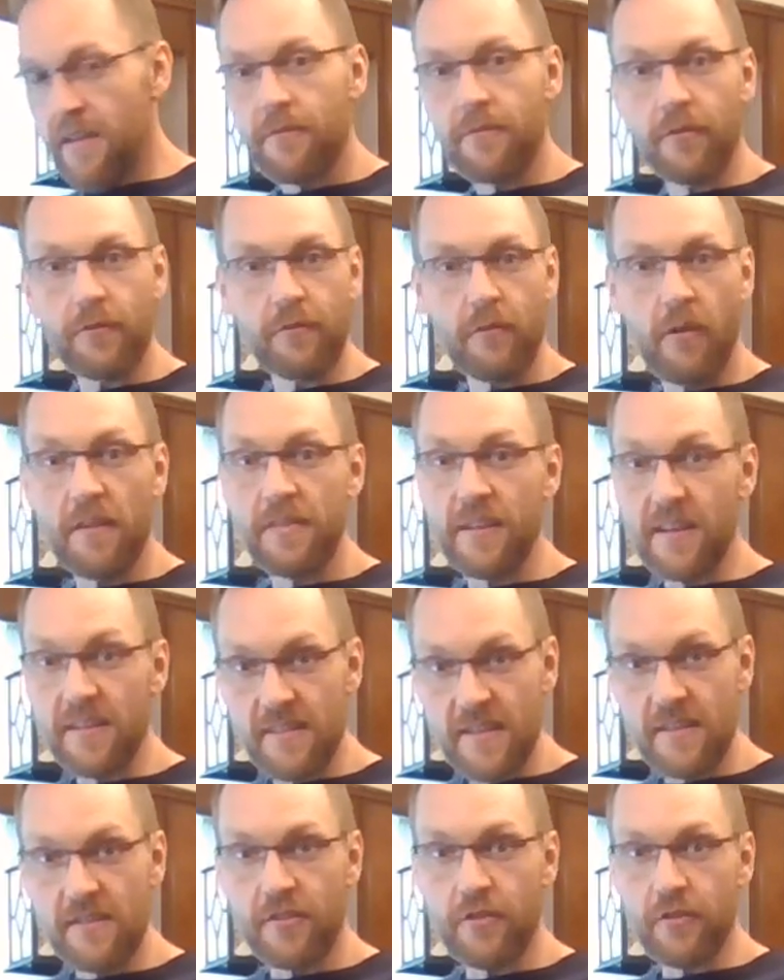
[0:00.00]
First of all, I think
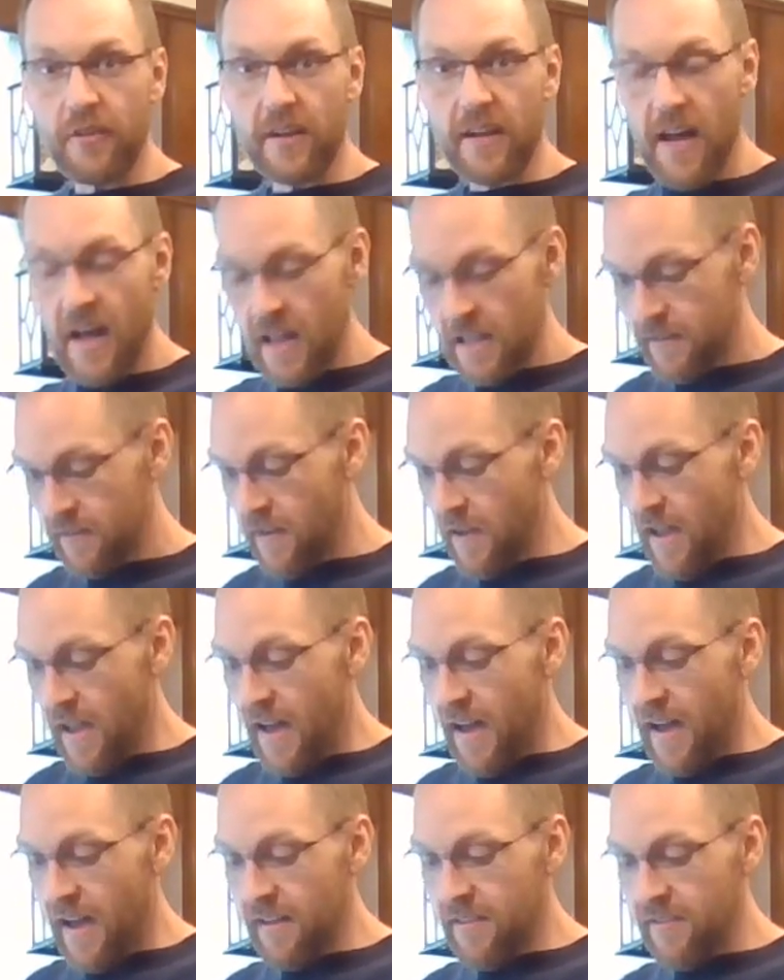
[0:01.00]
it's easier to cut.
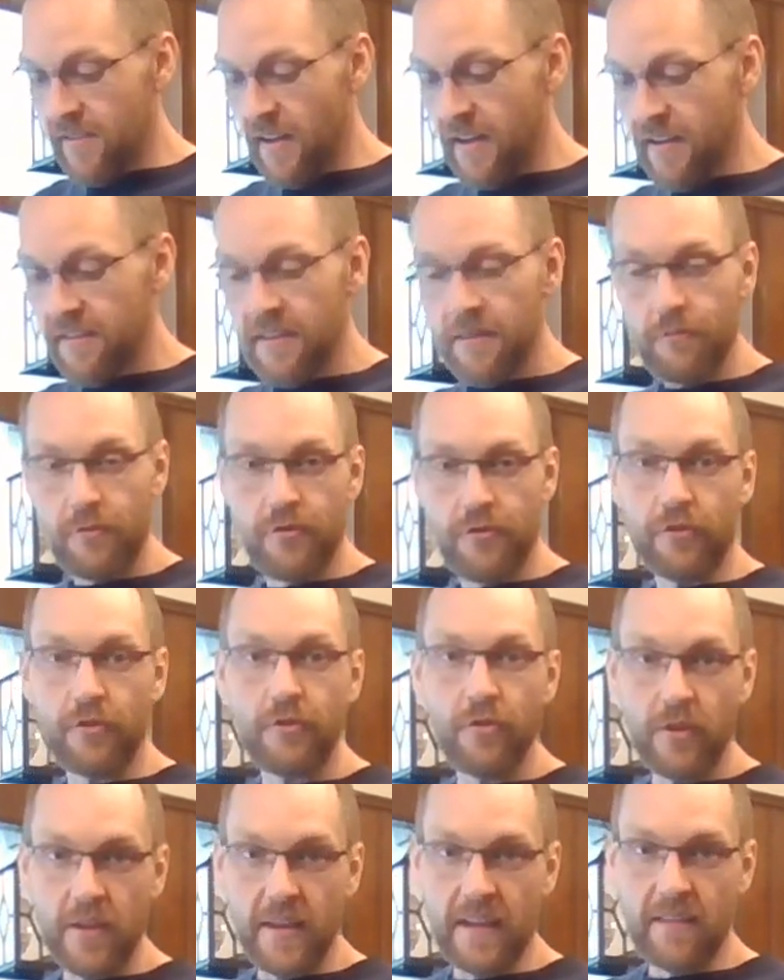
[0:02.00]
And secondly, when you're
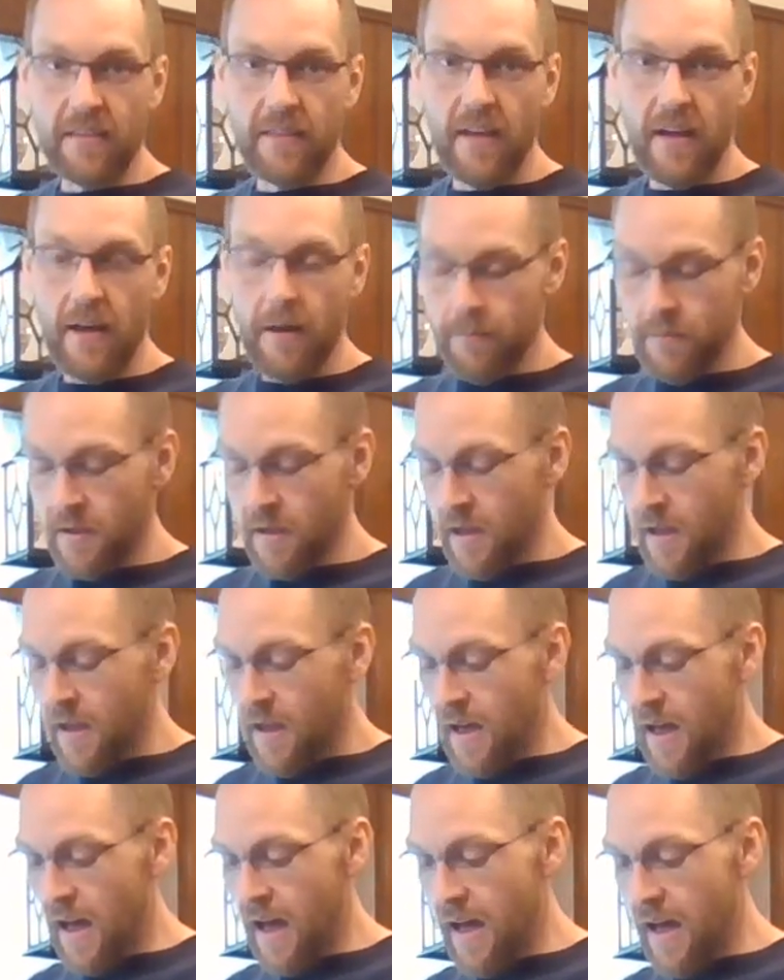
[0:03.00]
cooking them,
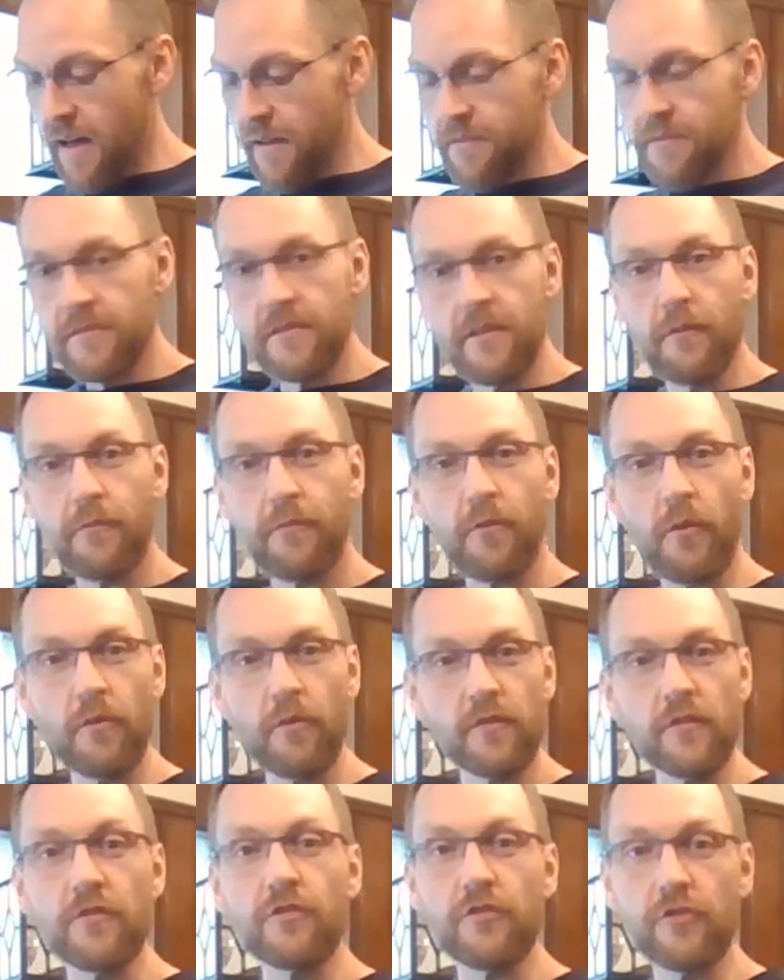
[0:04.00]
the
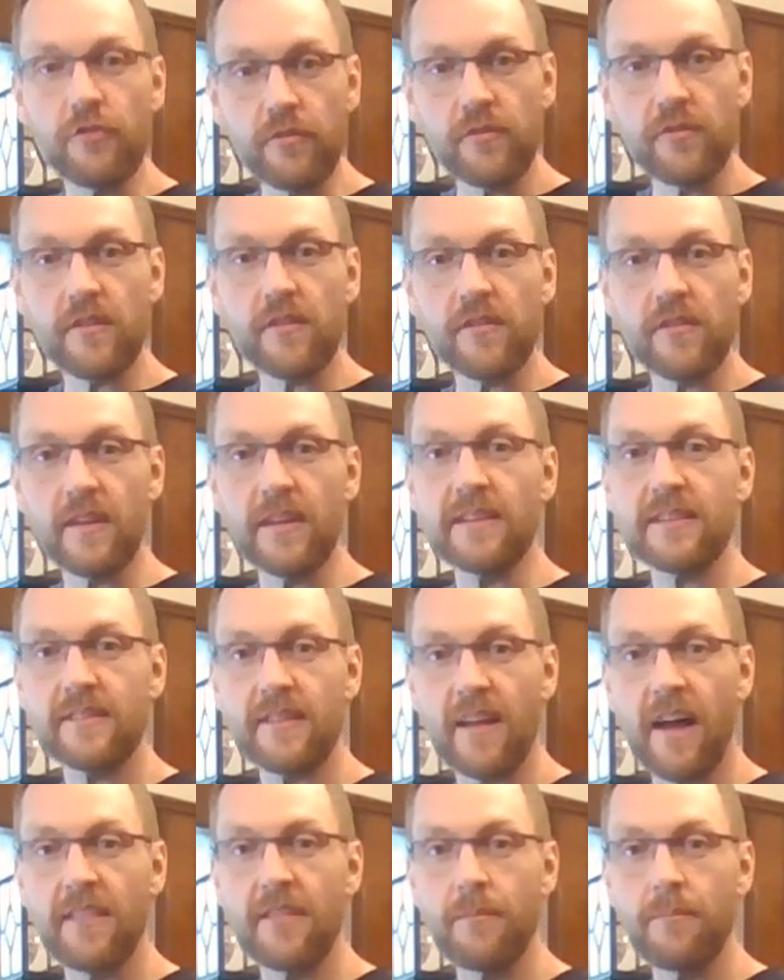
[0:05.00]
frozen juices
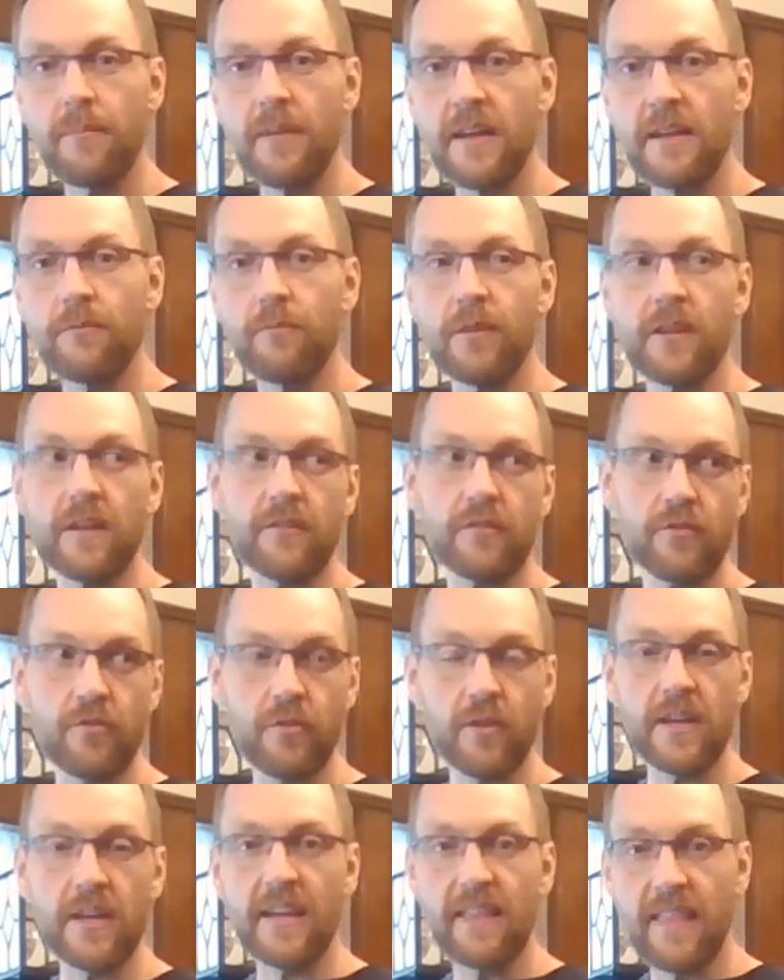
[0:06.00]
inside the meat, when it's
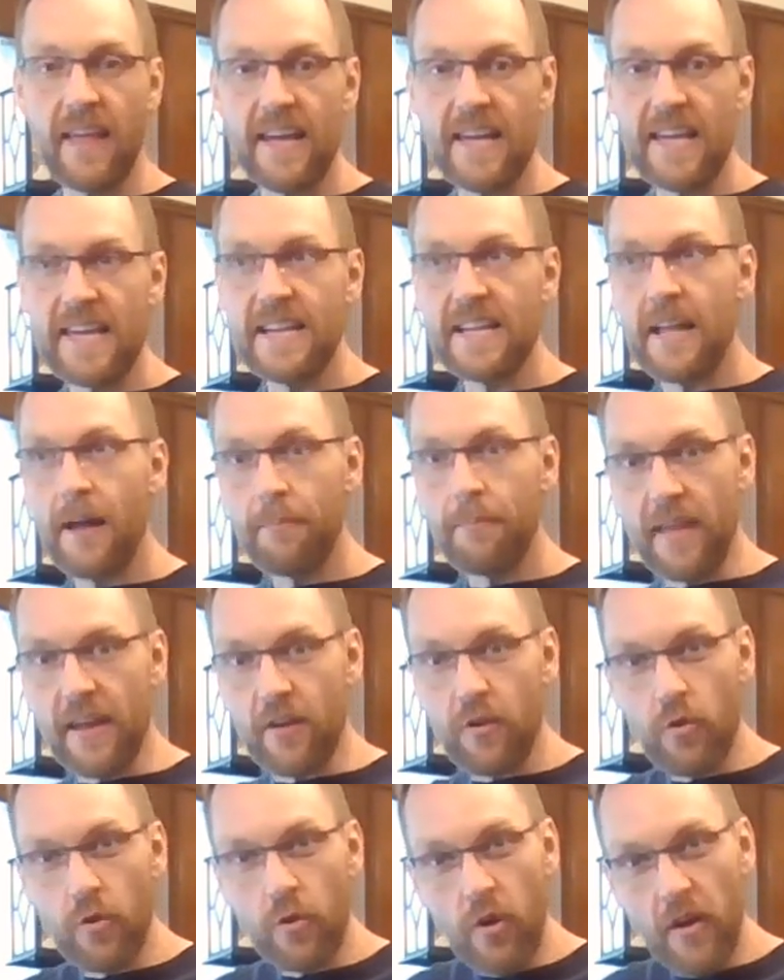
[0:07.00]
cooking and they heat up, they
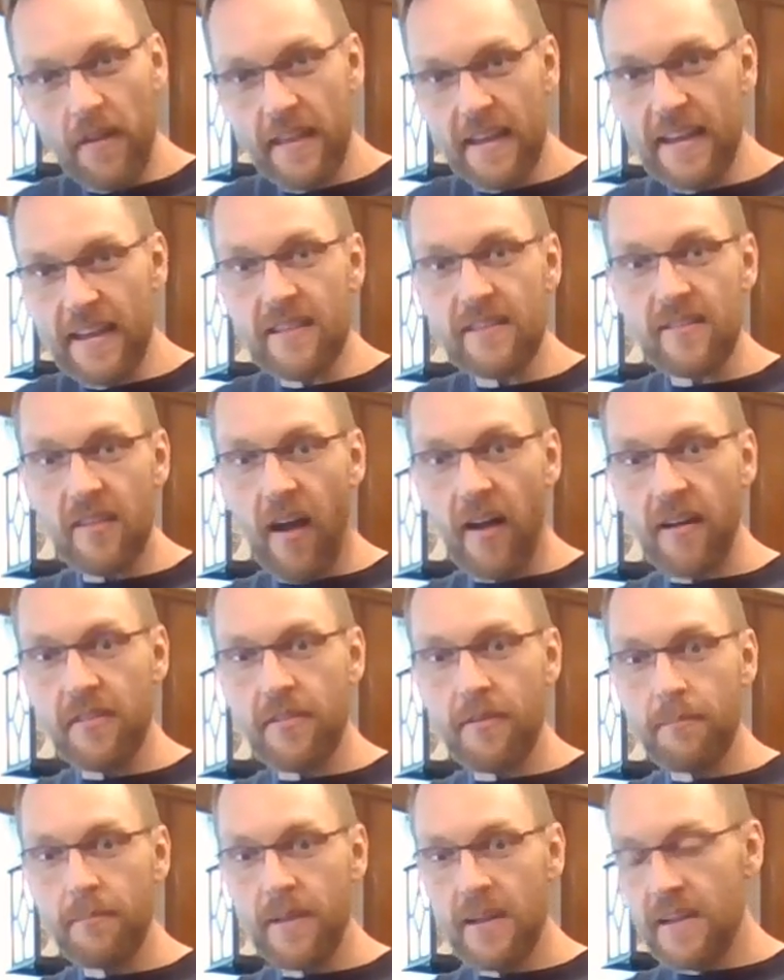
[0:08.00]
cook on the inside of
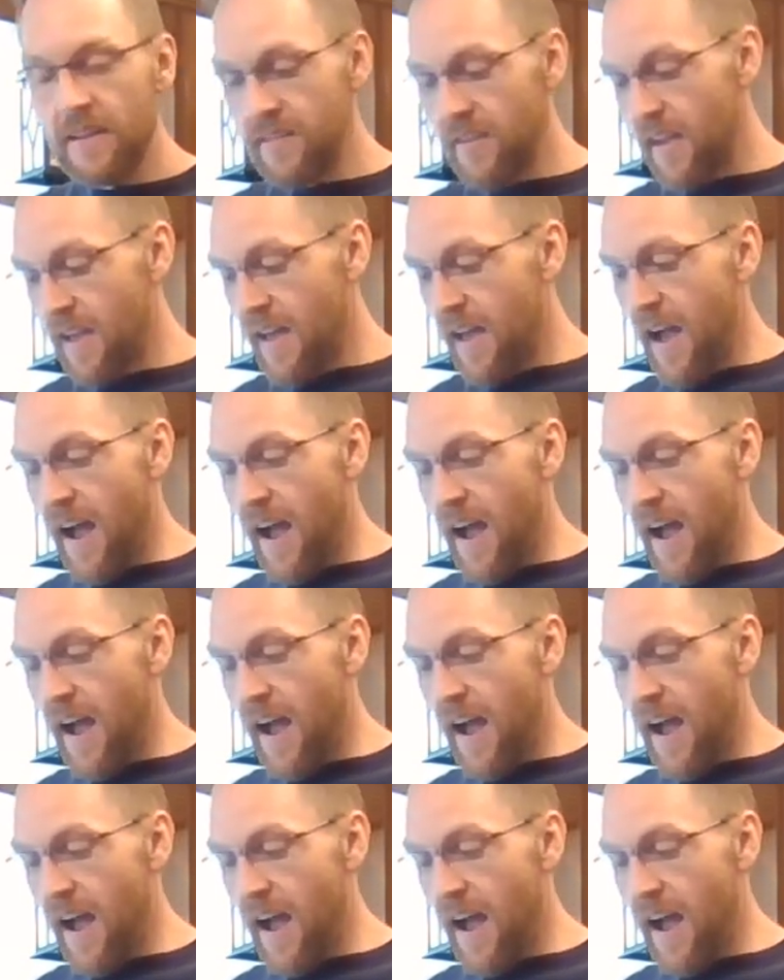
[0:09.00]
the meat.